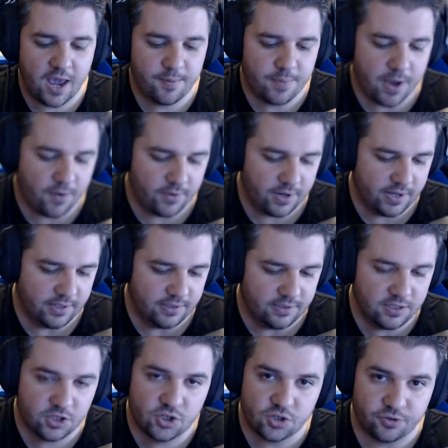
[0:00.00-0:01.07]
out in
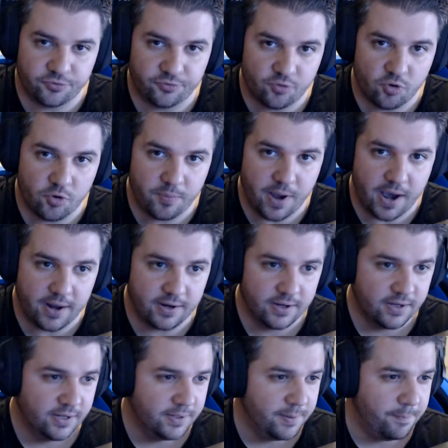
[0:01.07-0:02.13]
digital format
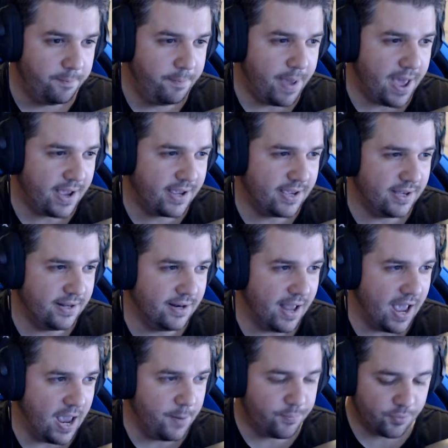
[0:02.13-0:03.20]
back in
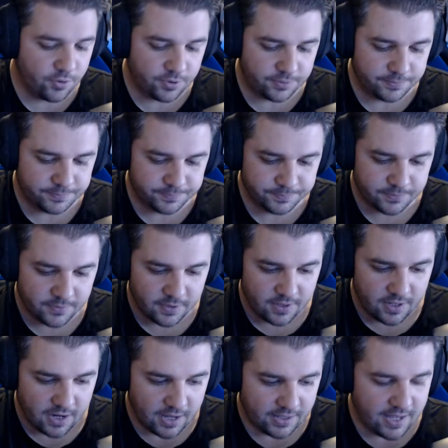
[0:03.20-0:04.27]
April,
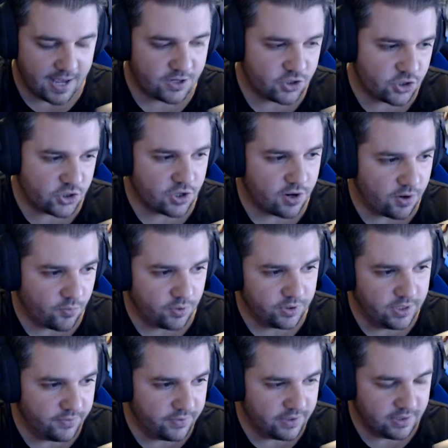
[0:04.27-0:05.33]
and they actually started
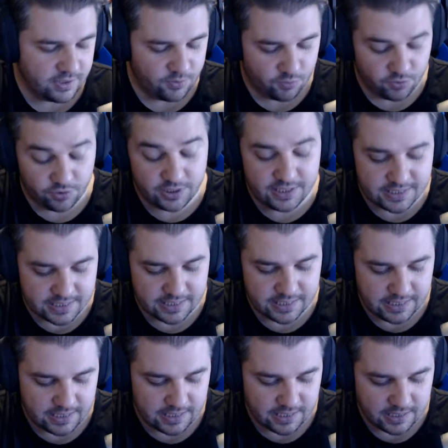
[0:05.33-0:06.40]
relieving, releasing
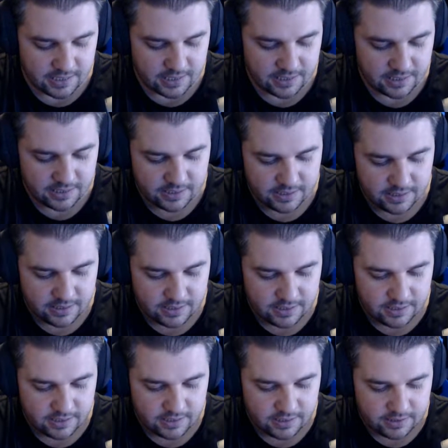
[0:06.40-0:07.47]
the. Uh,
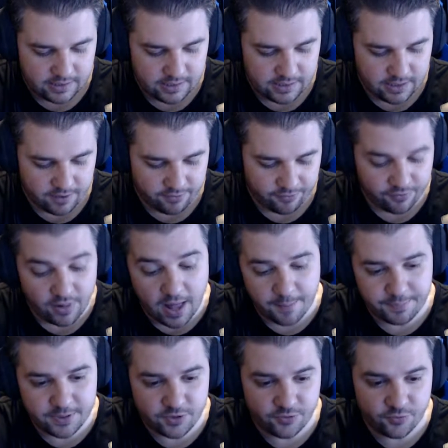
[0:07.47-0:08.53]
the uh,
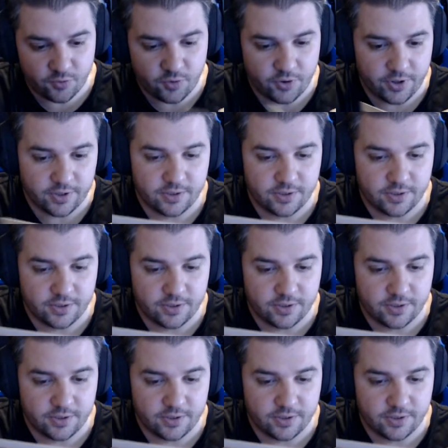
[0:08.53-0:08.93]
floppies for it.